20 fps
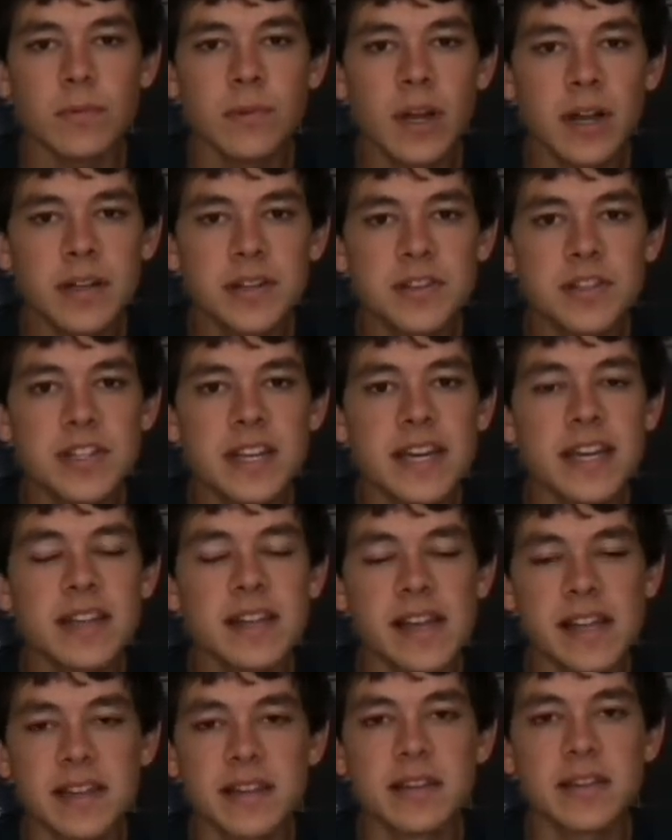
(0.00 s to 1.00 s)
I understand,
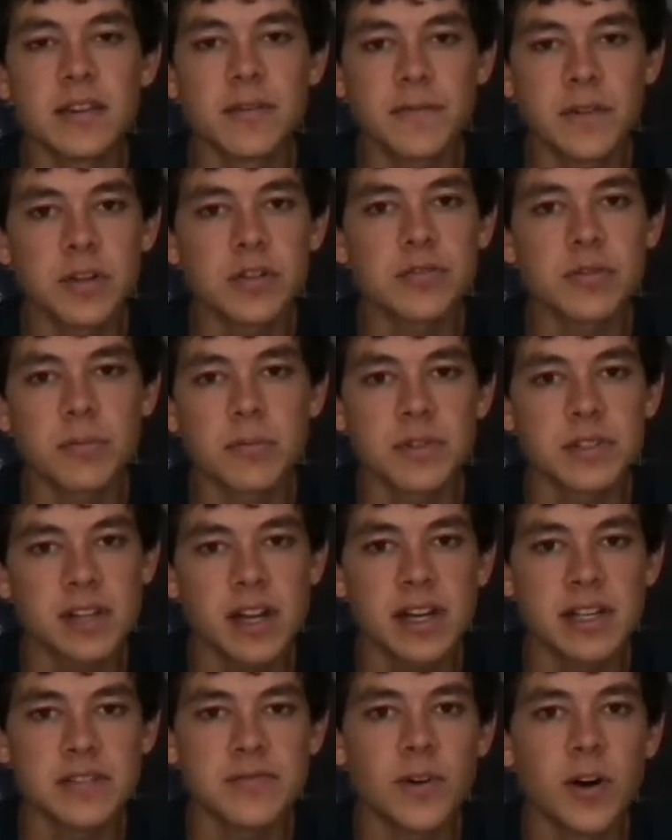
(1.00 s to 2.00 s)
like, the first one was not
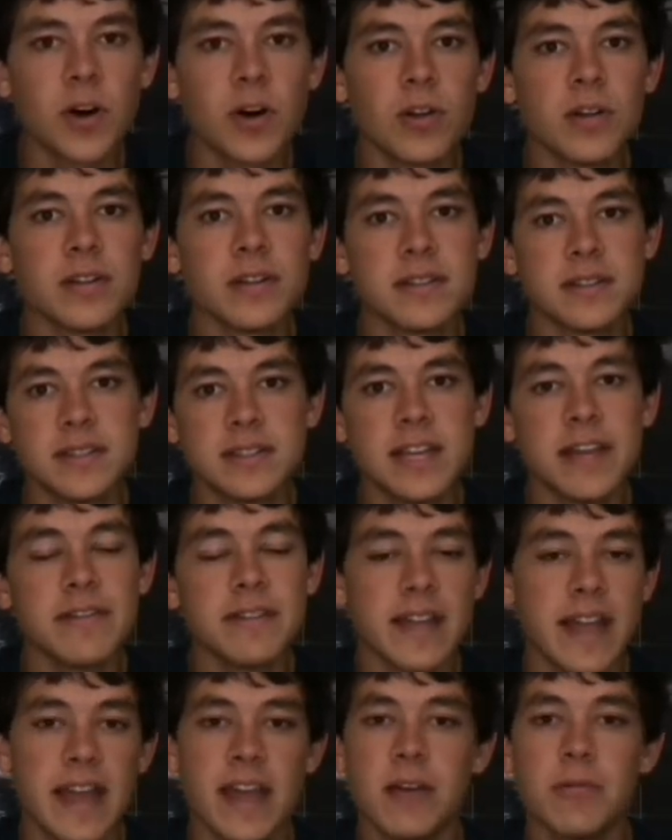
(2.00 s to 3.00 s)
his fault. David
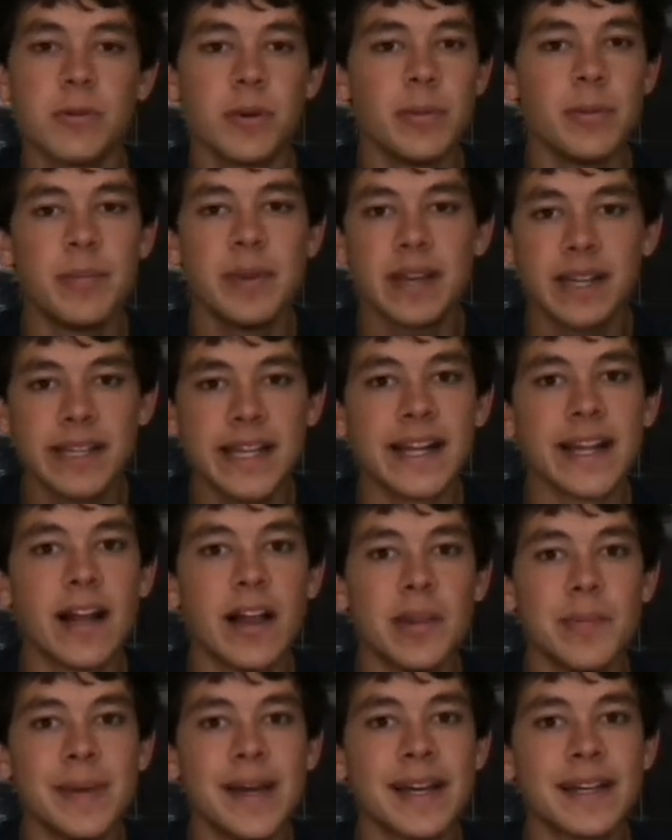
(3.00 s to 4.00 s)
De Gea would have been picking that out
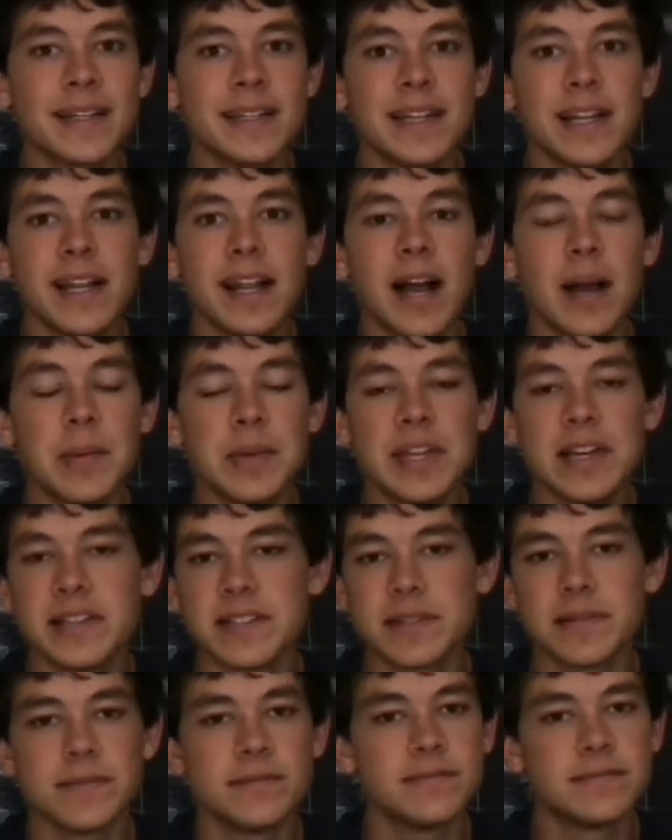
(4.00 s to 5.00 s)
of the back of the net. I mean, that was
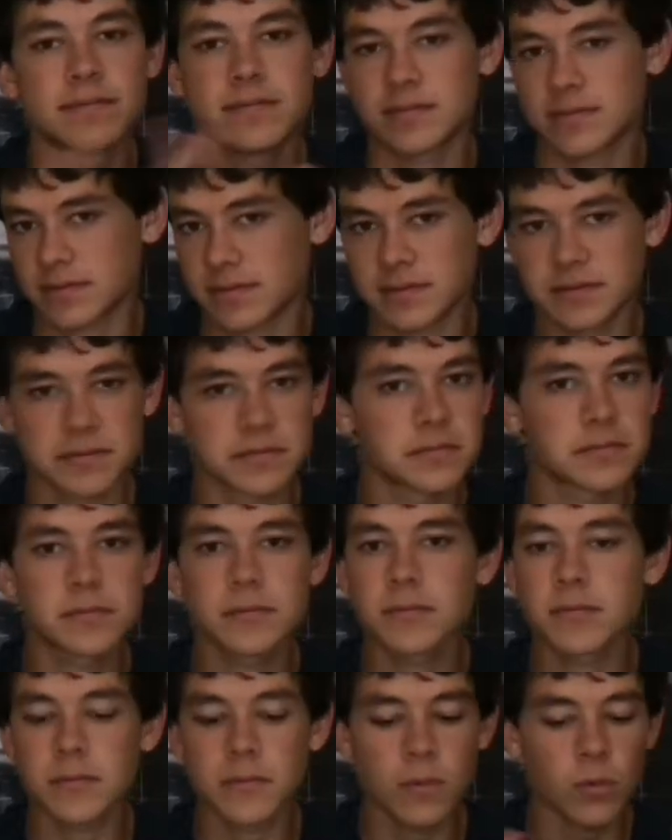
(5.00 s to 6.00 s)
an
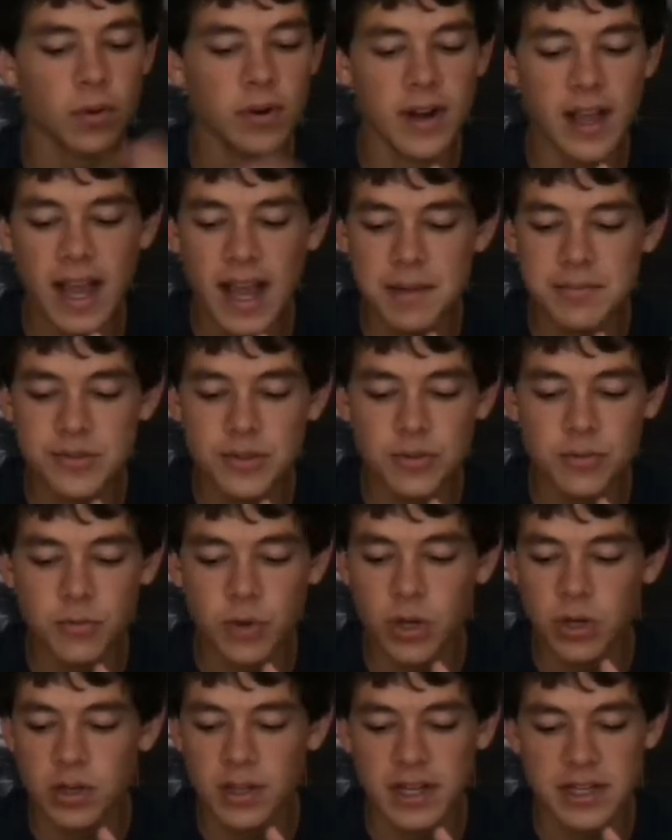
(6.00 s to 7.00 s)
absolute
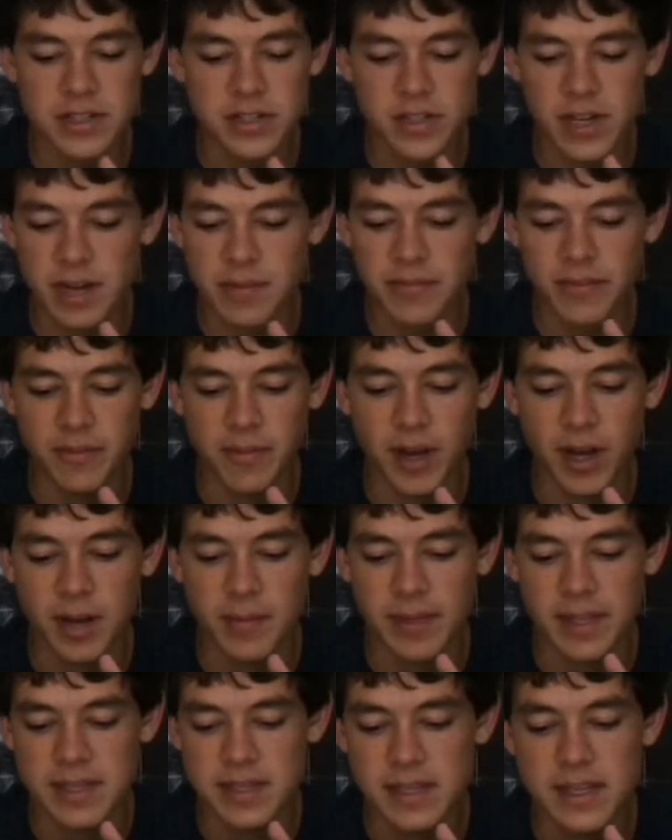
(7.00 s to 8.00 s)
world-class strike from
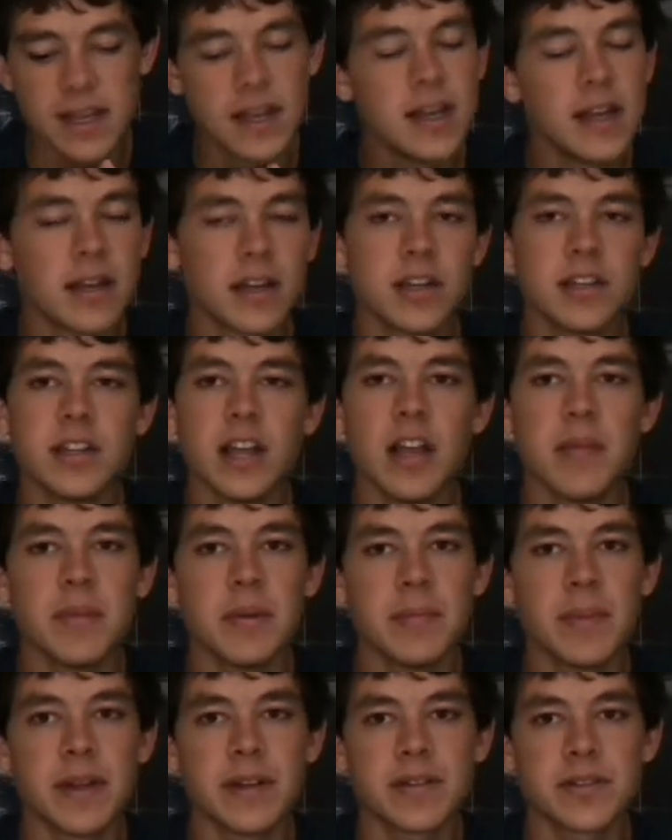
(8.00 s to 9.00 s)
James. Could not have
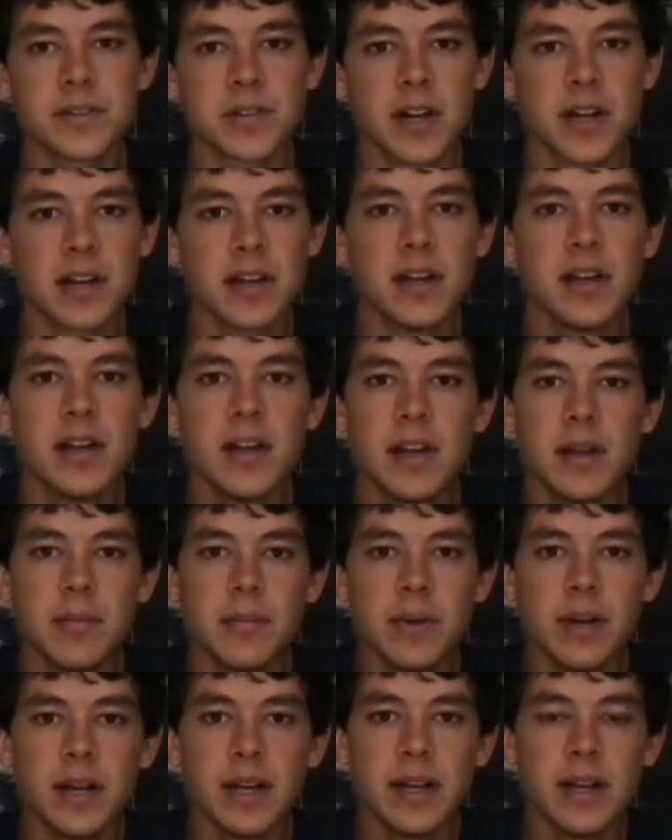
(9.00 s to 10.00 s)
been better struck.
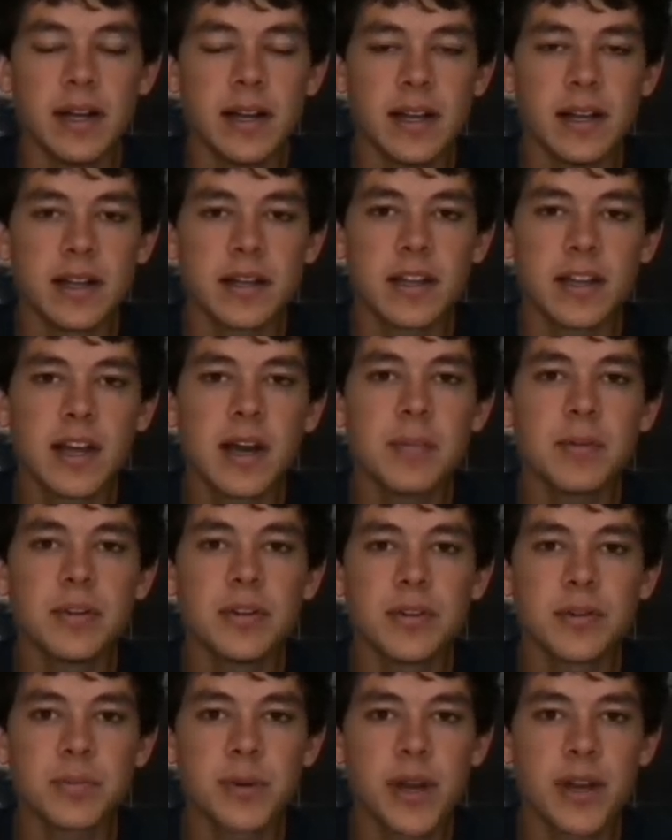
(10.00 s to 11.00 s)
But a couple of
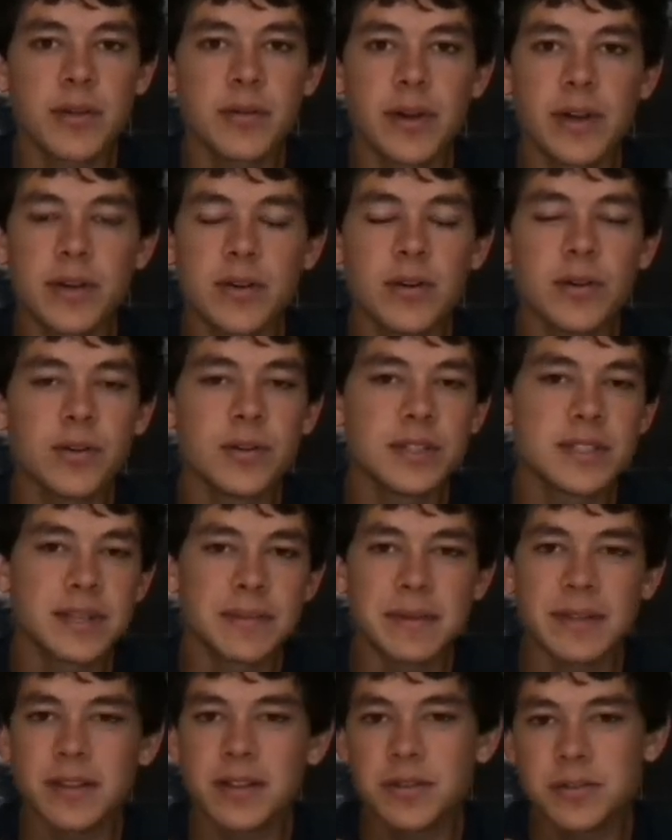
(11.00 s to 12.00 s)
the breakaway goals, I
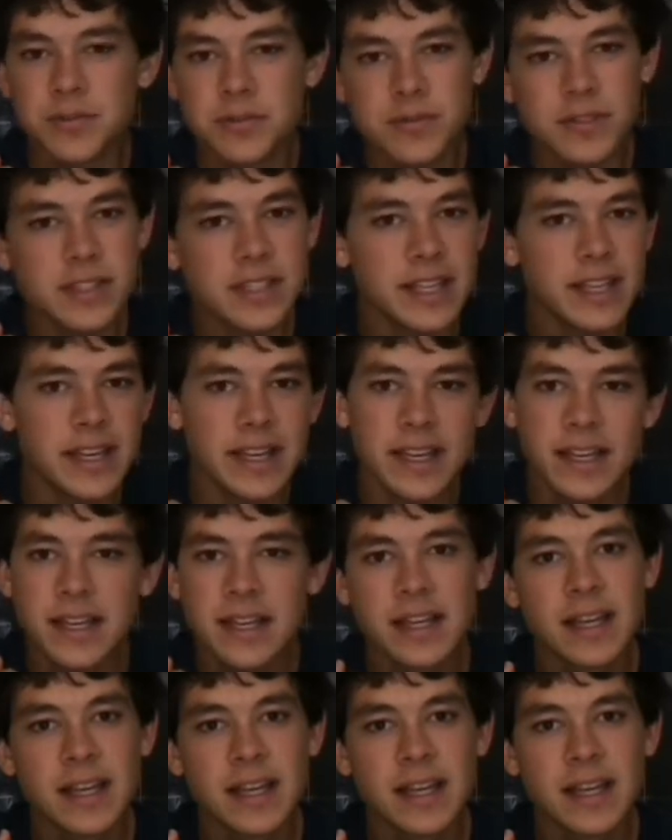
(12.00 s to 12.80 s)
mean, those were really...